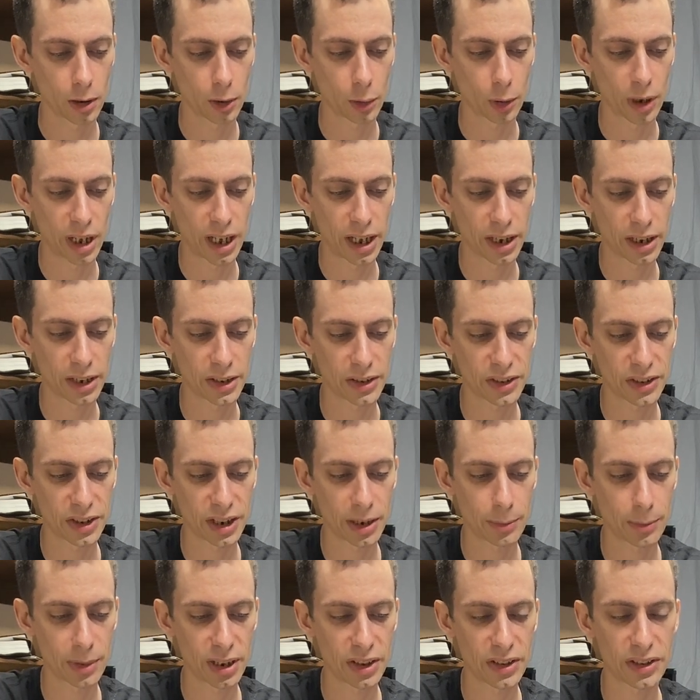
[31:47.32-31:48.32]
Go ahead and
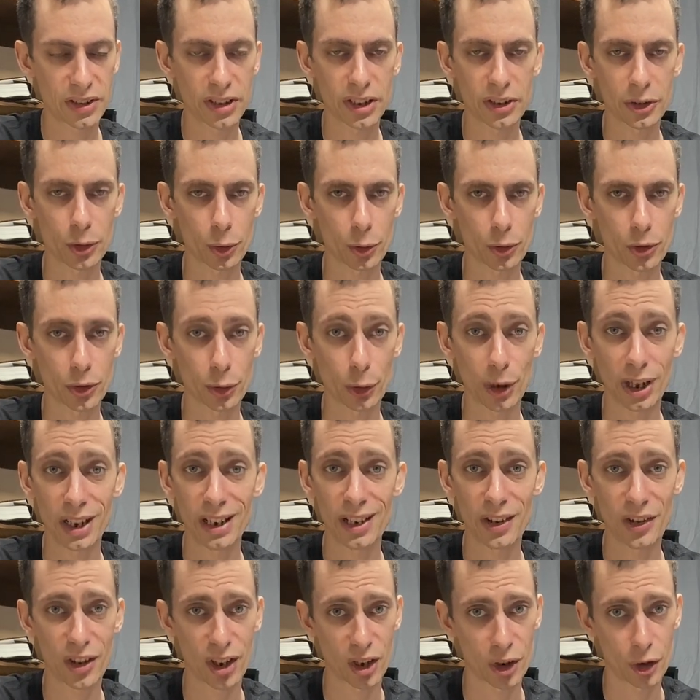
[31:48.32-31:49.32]
send me scissors or
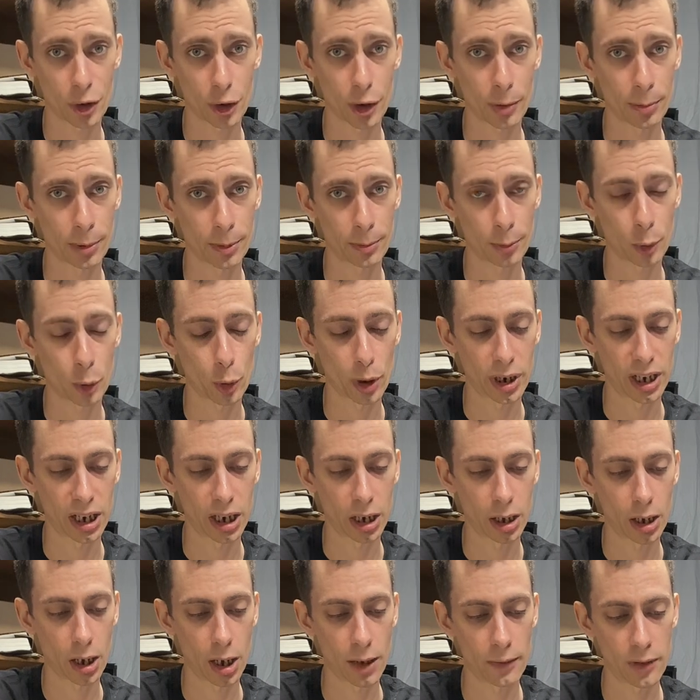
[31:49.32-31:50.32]
anything sharp and
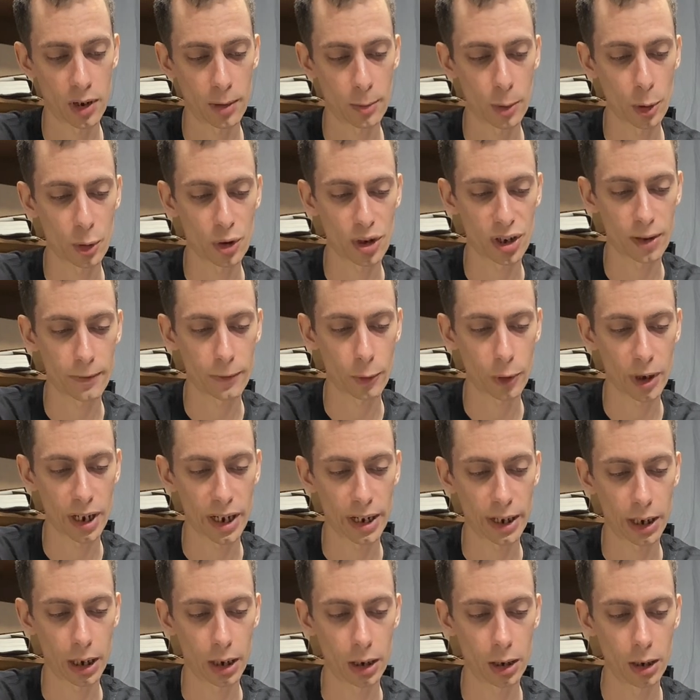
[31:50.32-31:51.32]
pointy of the emoji
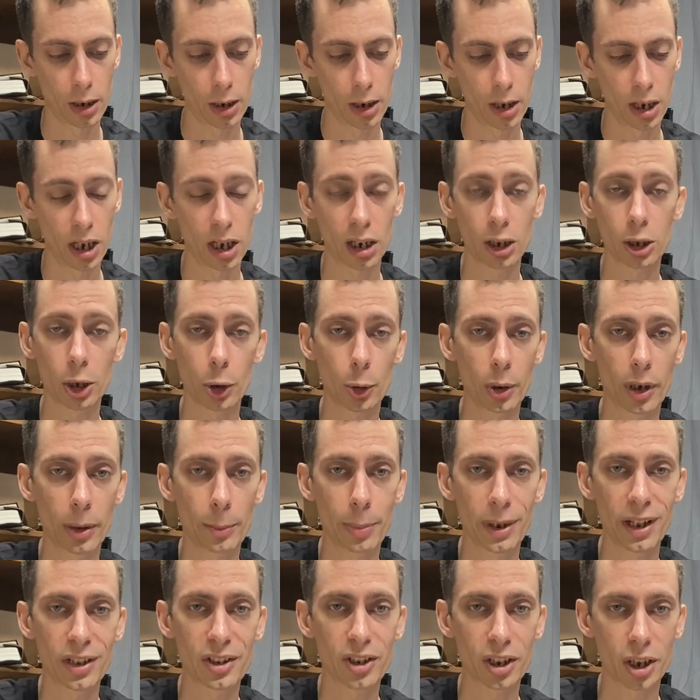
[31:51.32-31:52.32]
variety,
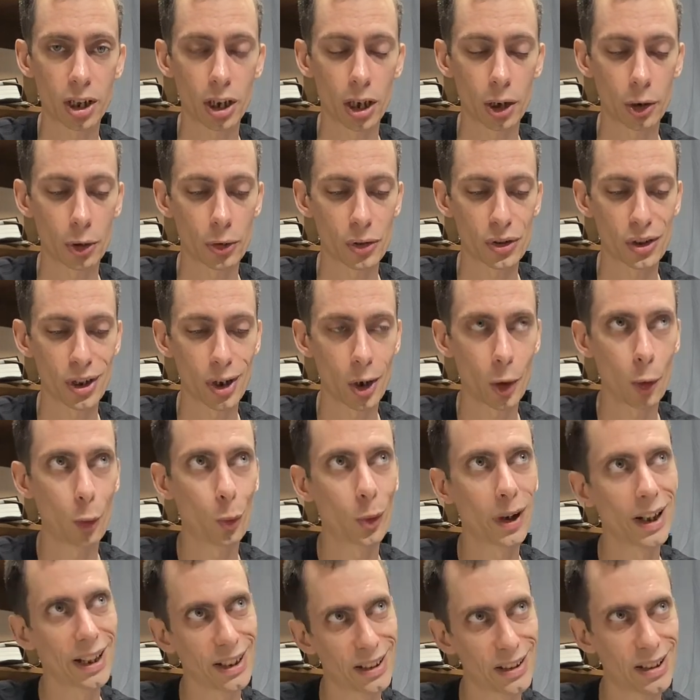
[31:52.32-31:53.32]
including pizza cutters. Oh
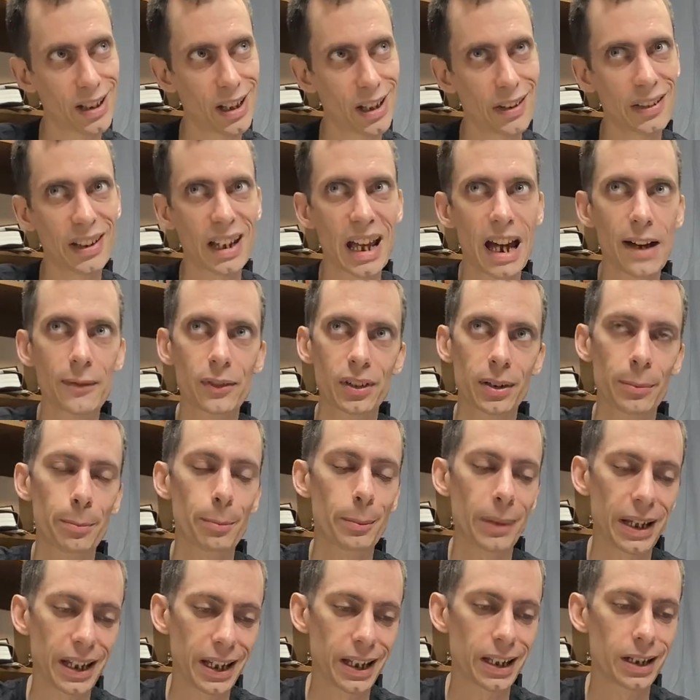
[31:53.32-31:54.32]
wait, they
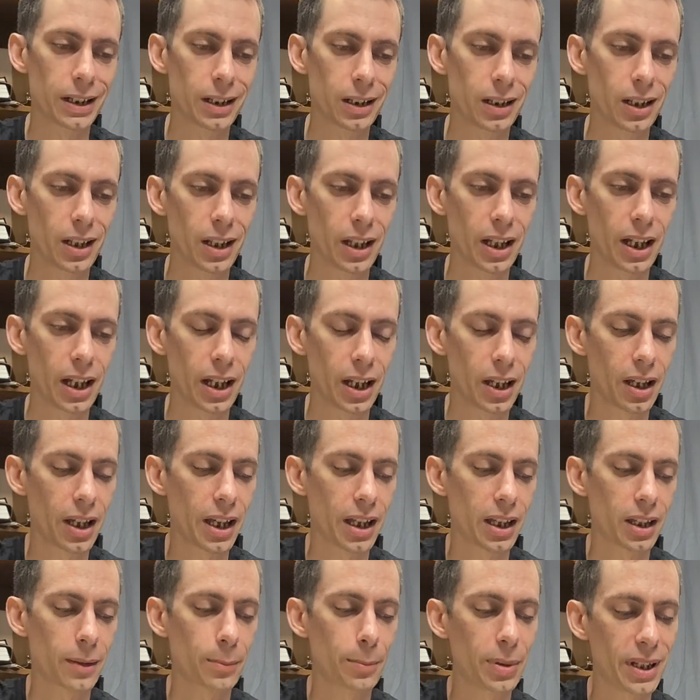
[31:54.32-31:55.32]
haven't made
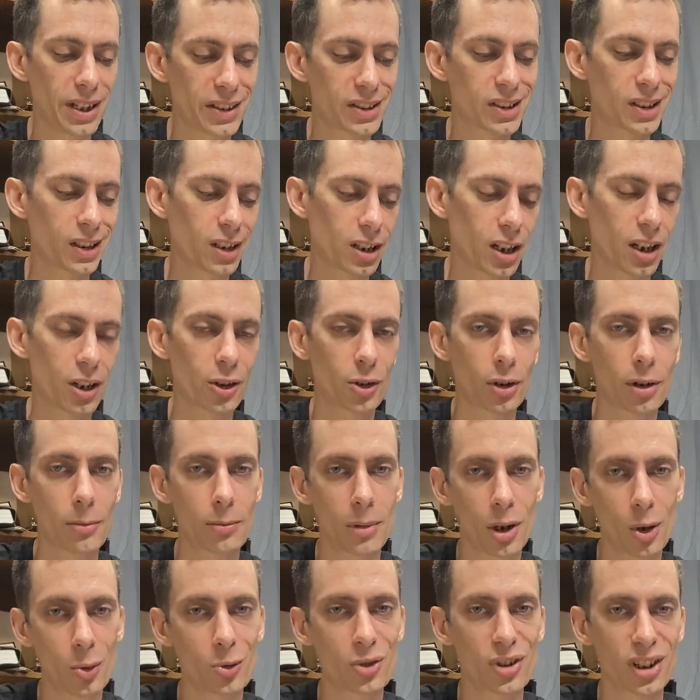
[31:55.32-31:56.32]
a pizza cutter
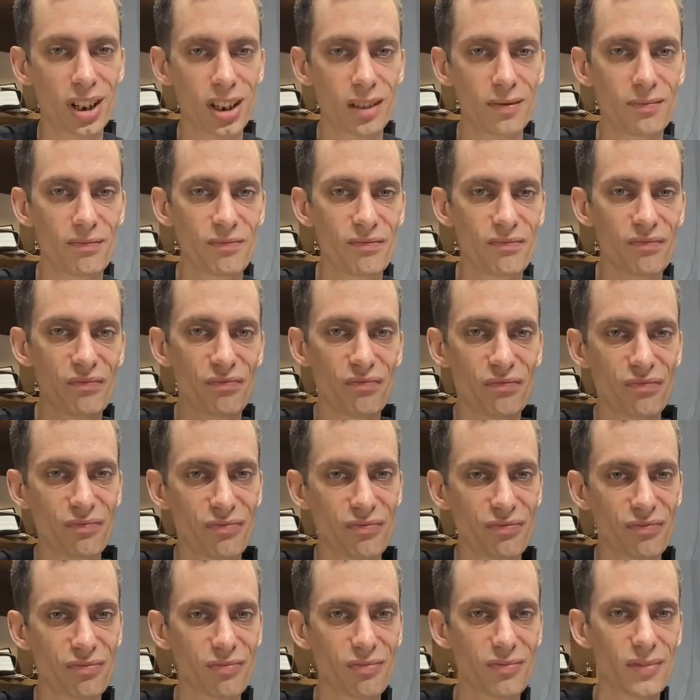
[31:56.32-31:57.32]
emoji.
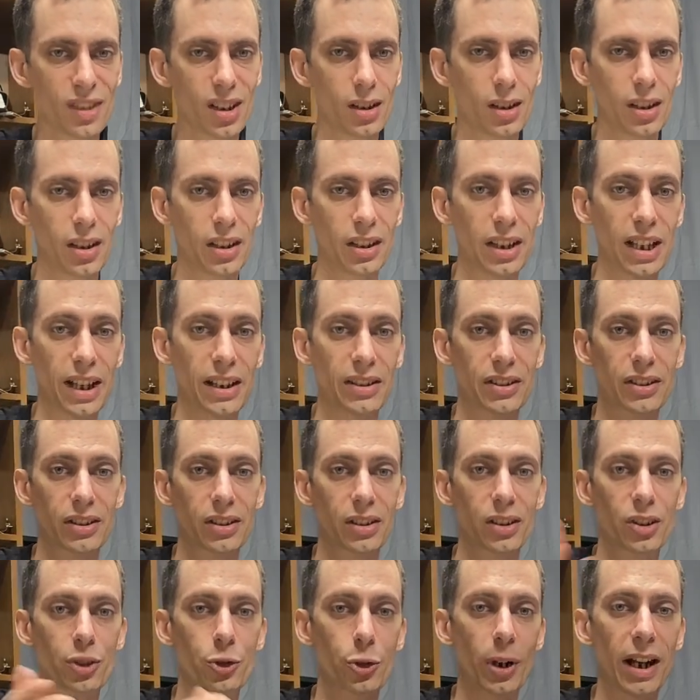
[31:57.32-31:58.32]

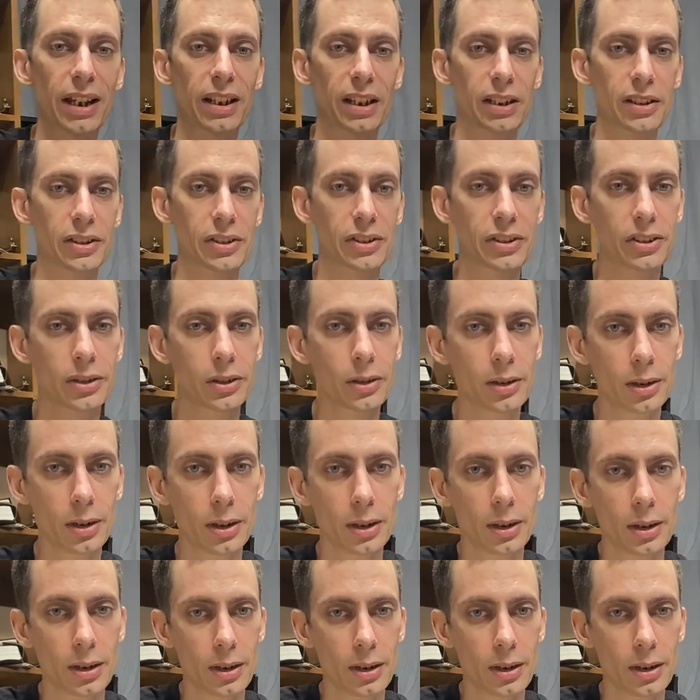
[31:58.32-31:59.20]
Yes, tridents.